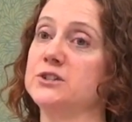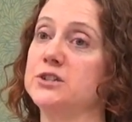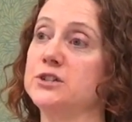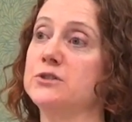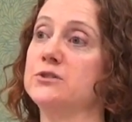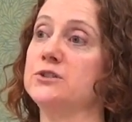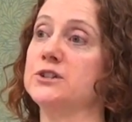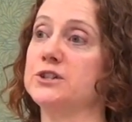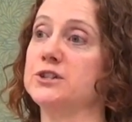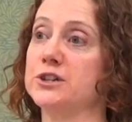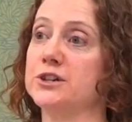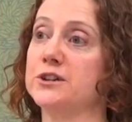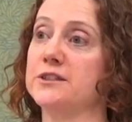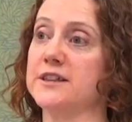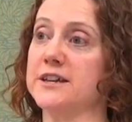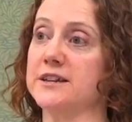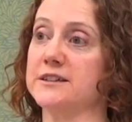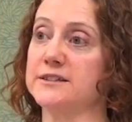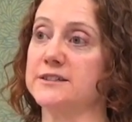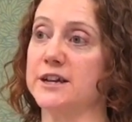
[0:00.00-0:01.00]
to deter
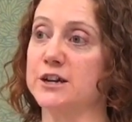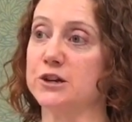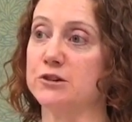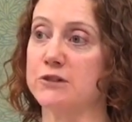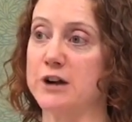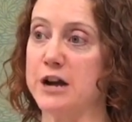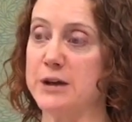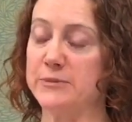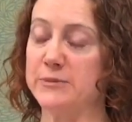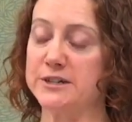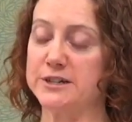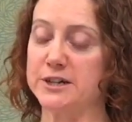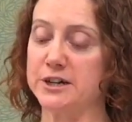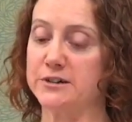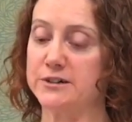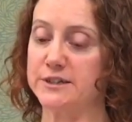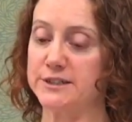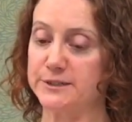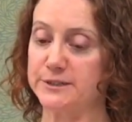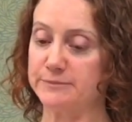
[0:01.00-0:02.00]
things like crime and
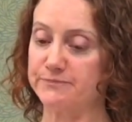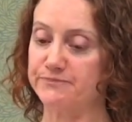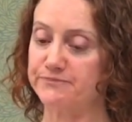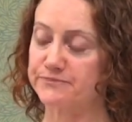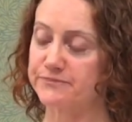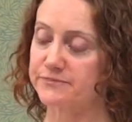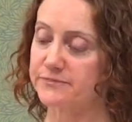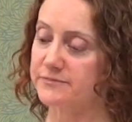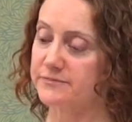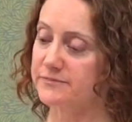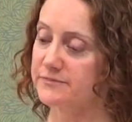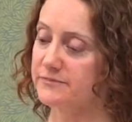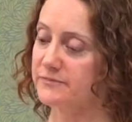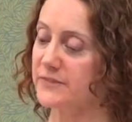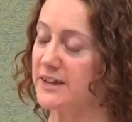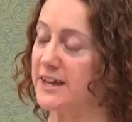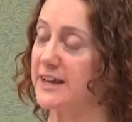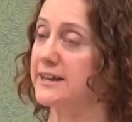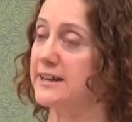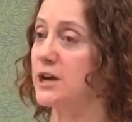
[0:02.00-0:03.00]
terrorism.
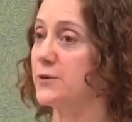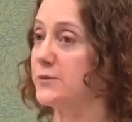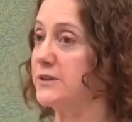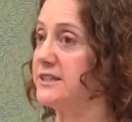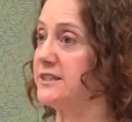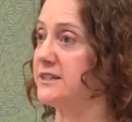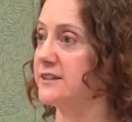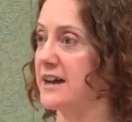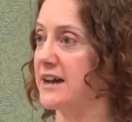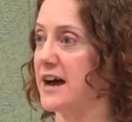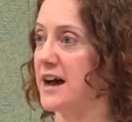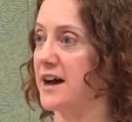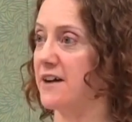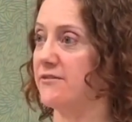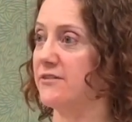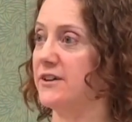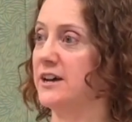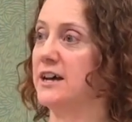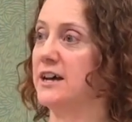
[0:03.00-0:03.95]
And yet we still have